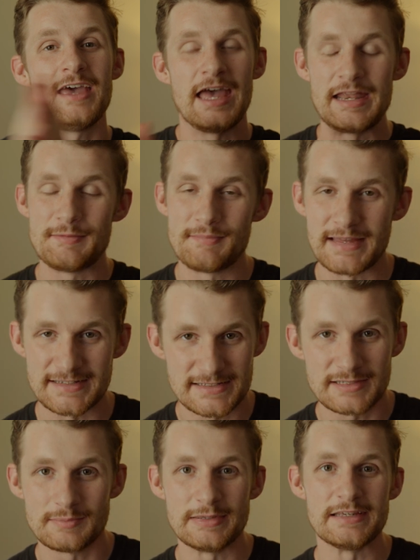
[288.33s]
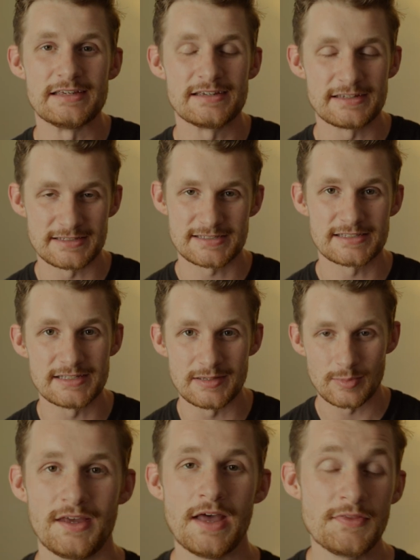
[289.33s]
and meant to be
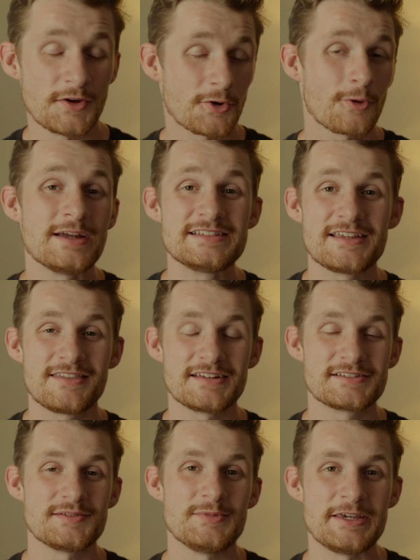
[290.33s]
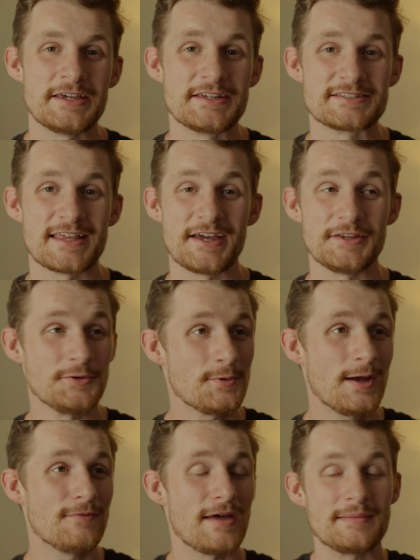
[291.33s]
asleep. And the crazy thing to me is that you
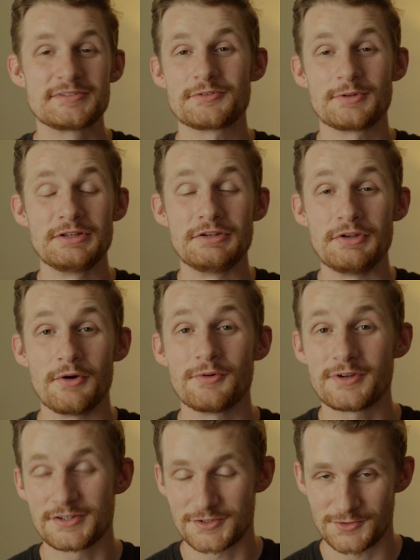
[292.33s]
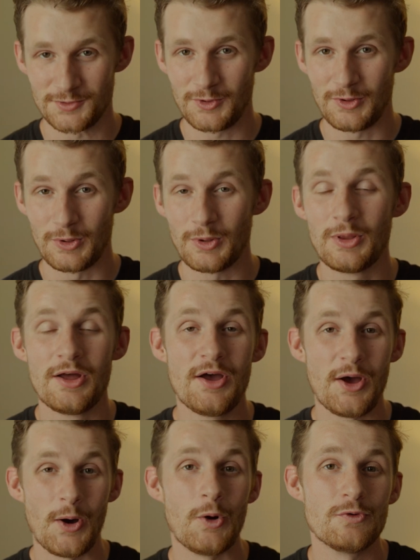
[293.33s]
have absolutely no control
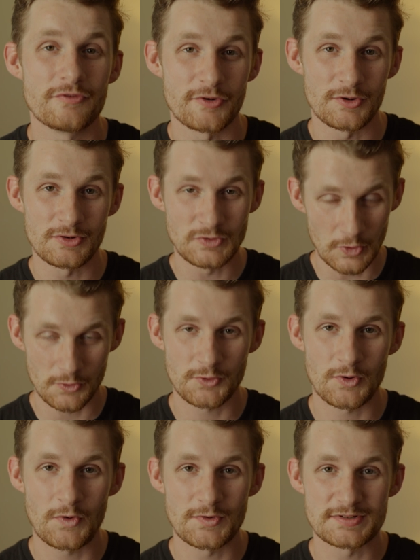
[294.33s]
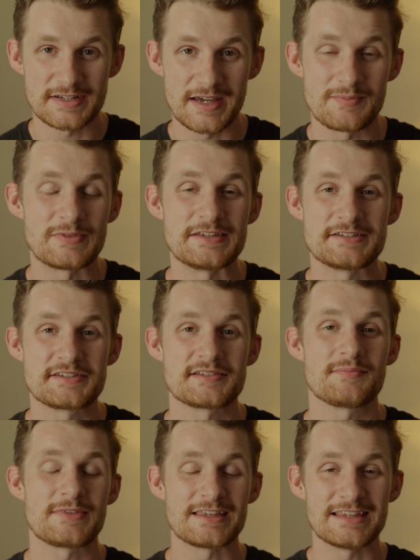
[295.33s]
over your chronotype. This is
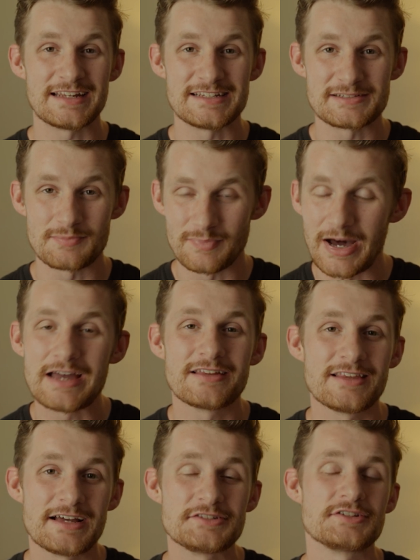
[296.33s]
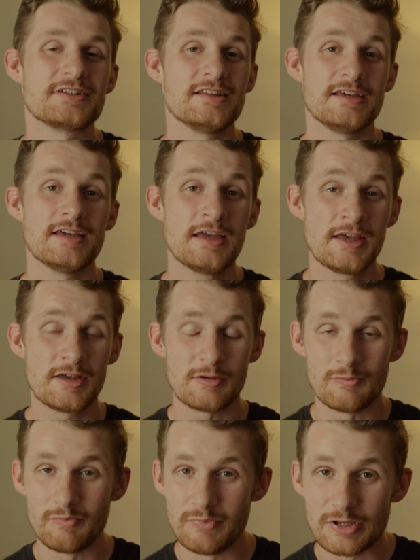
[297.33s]
something that is biologically
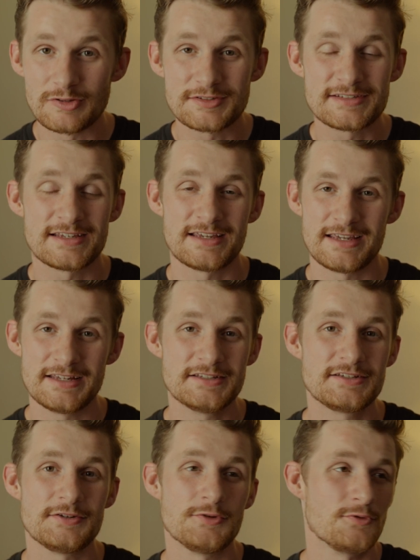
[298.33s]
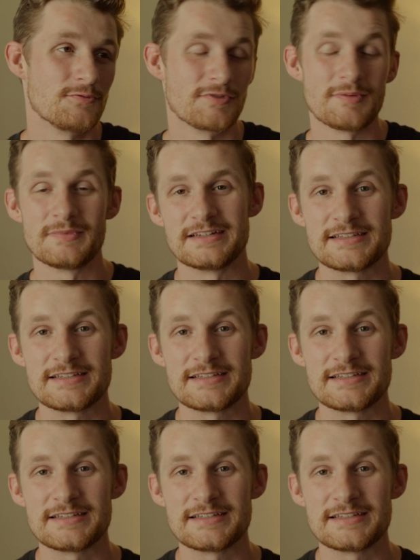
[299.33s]
built into you from the